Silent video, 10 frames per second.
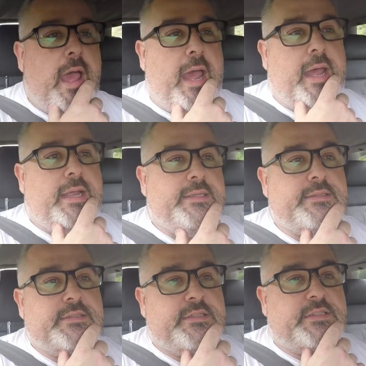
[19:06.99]

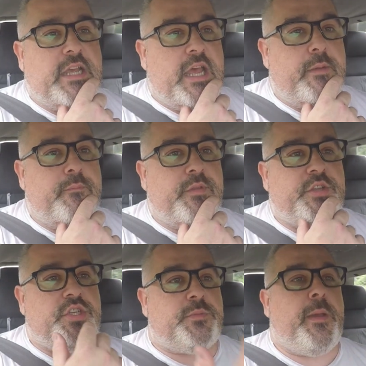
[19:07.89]
and
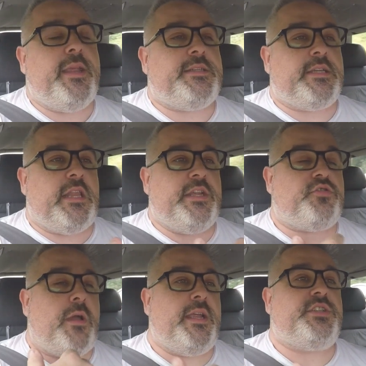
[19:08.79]
just basically
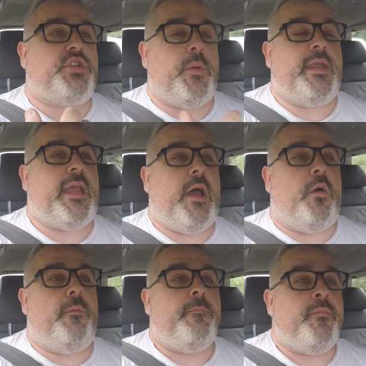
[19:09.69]
try and squeak out